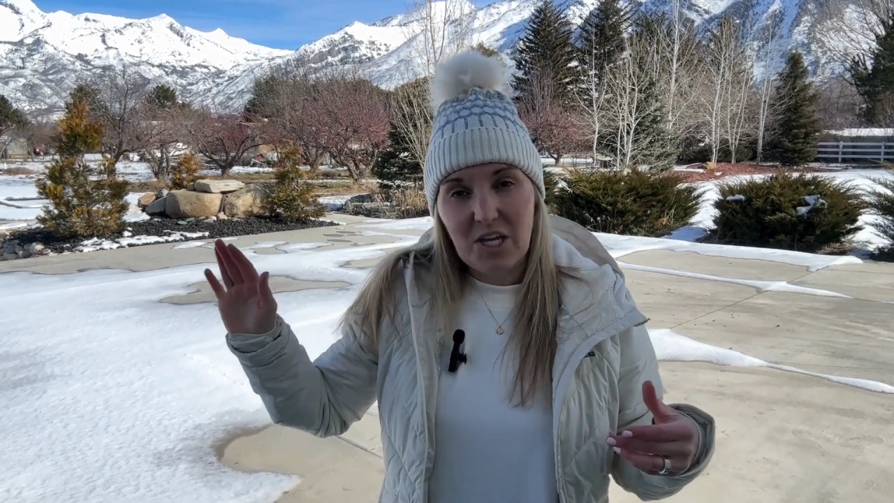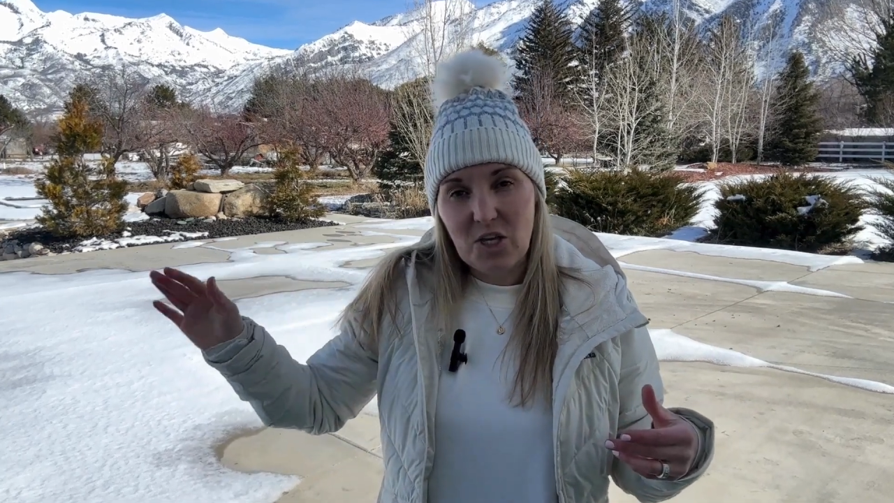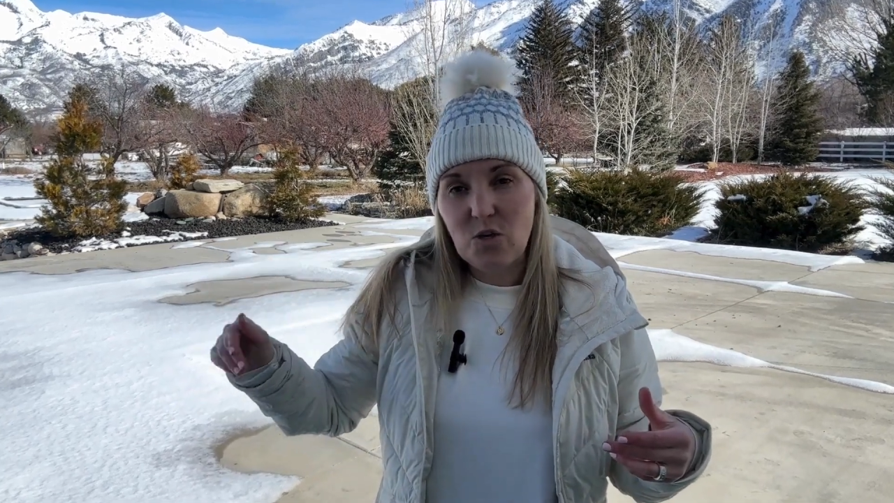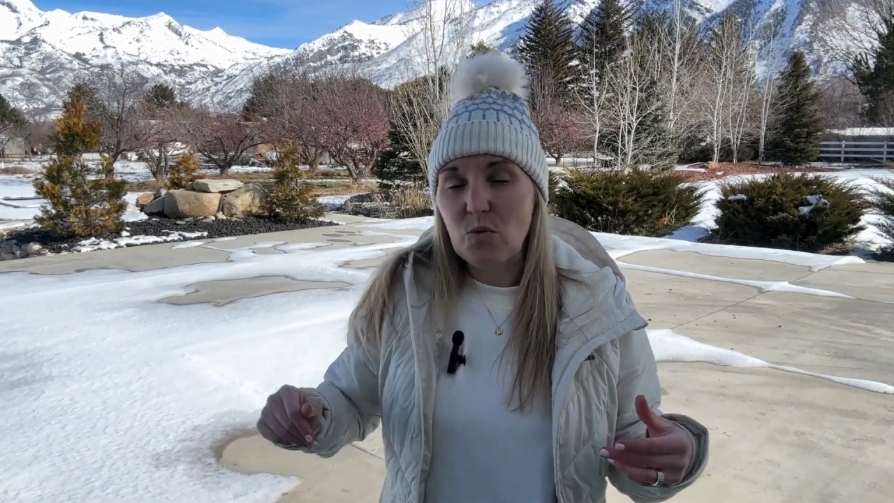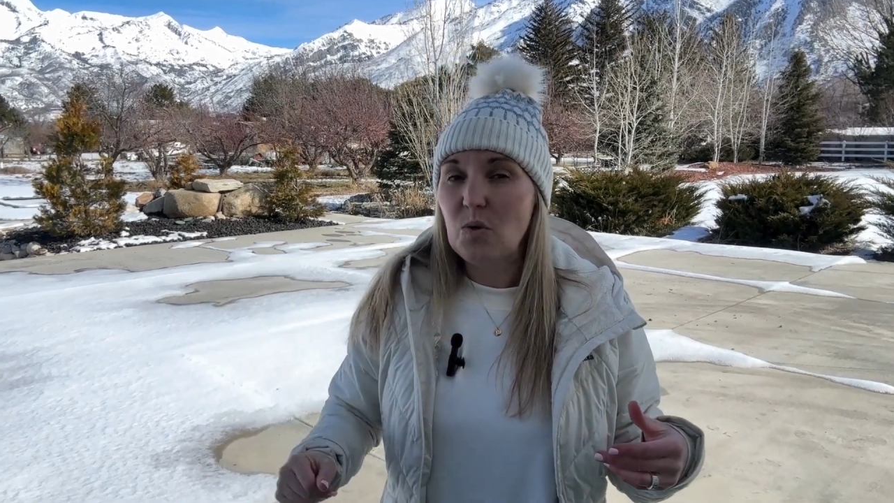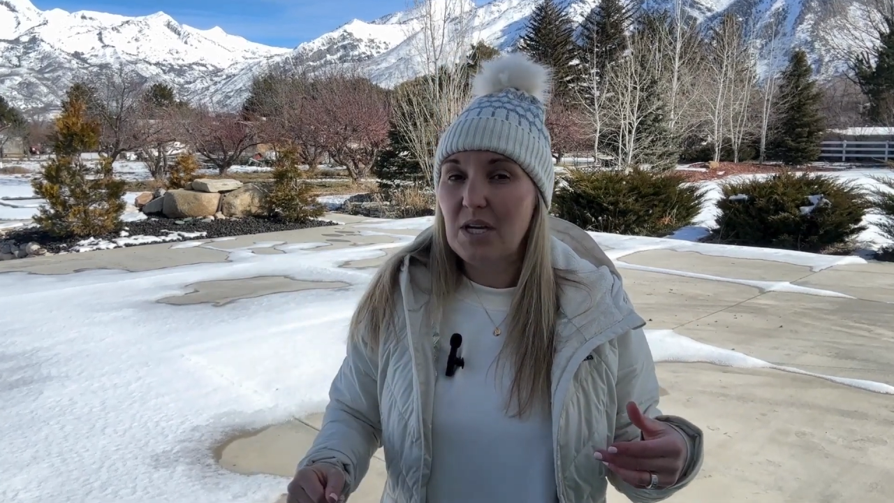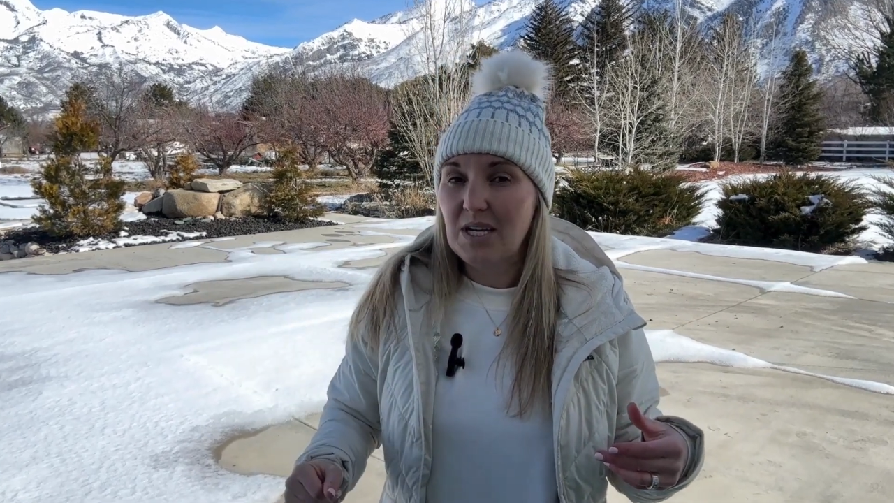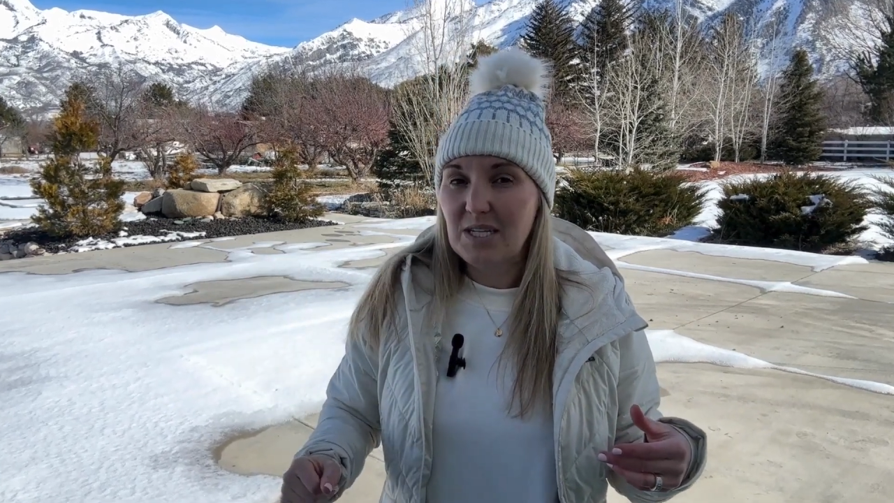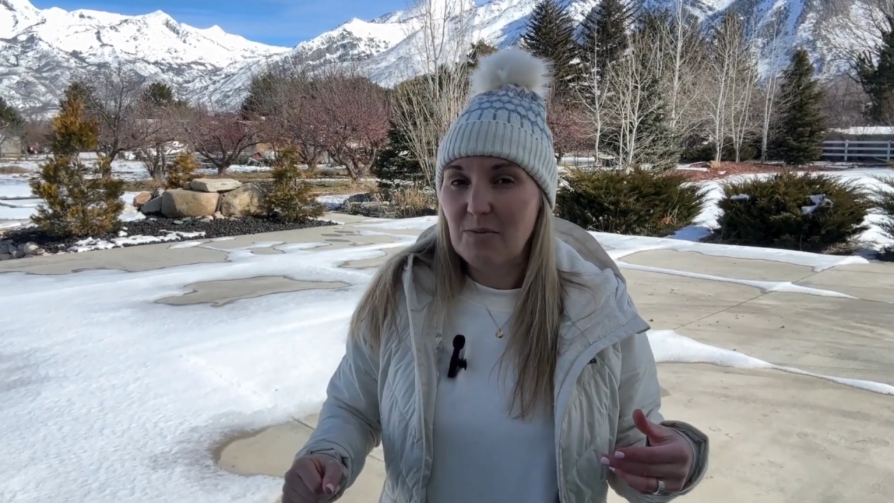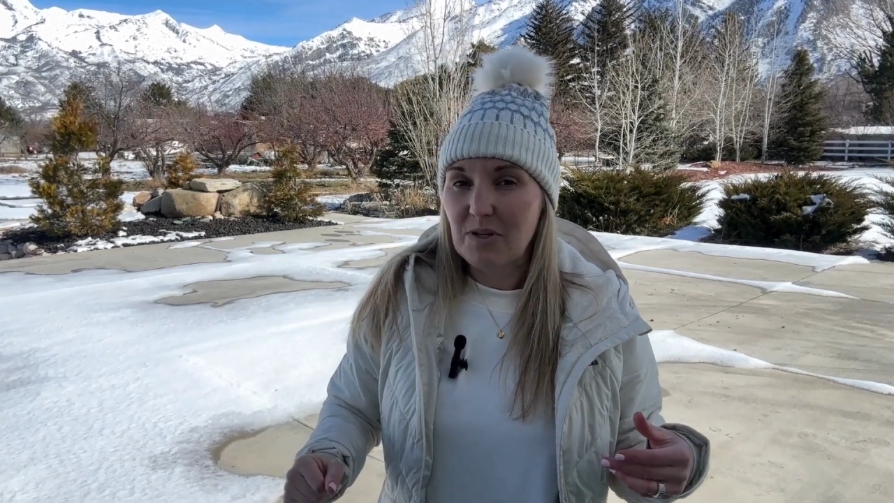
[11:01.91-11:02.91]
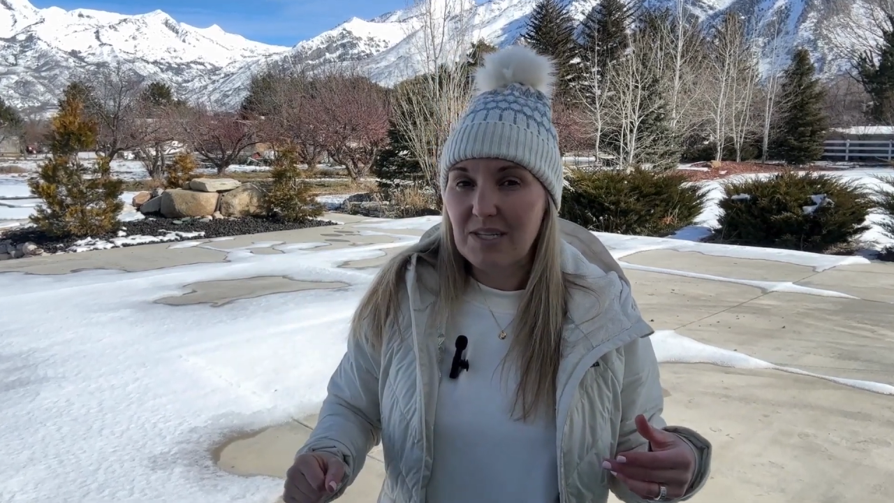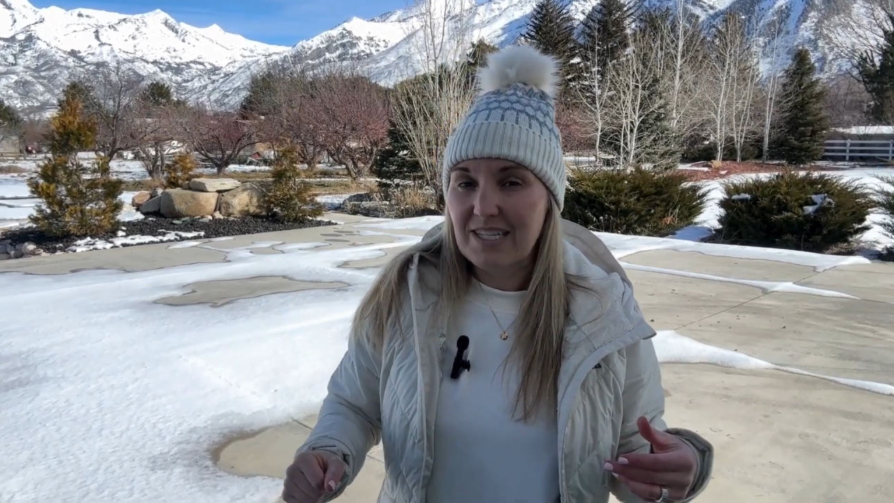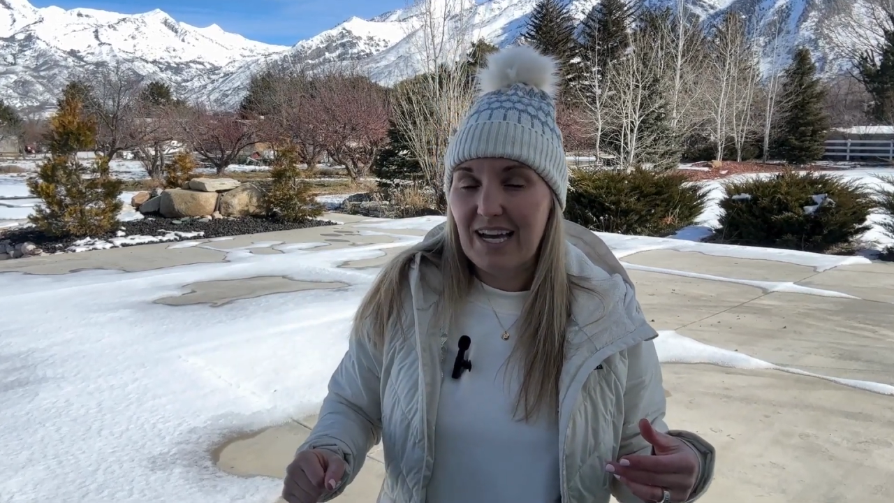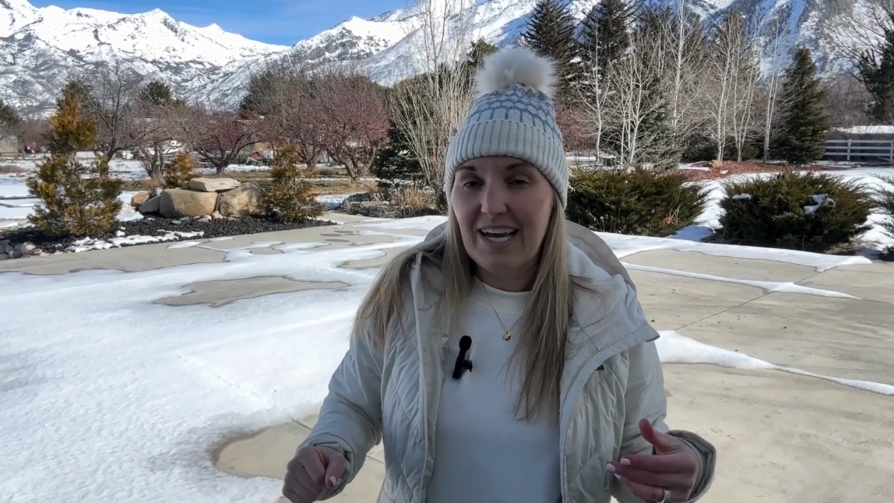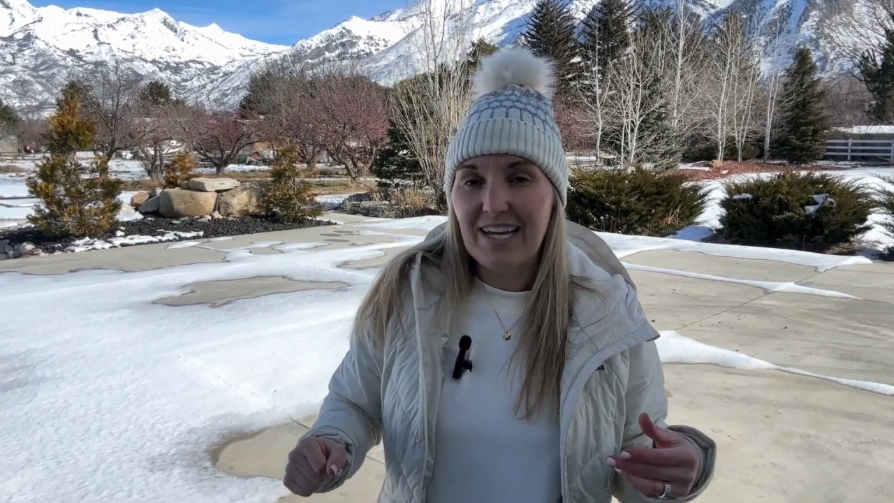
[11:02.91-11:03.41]
You can experience
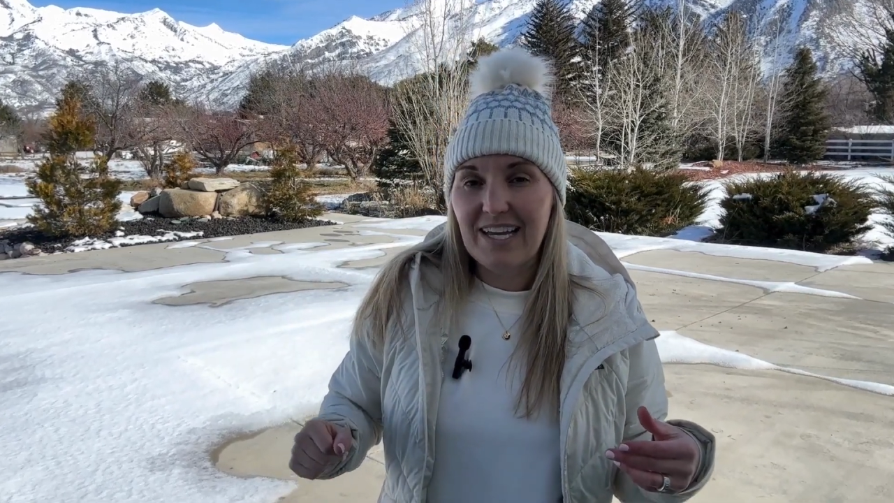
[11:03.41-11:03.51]
that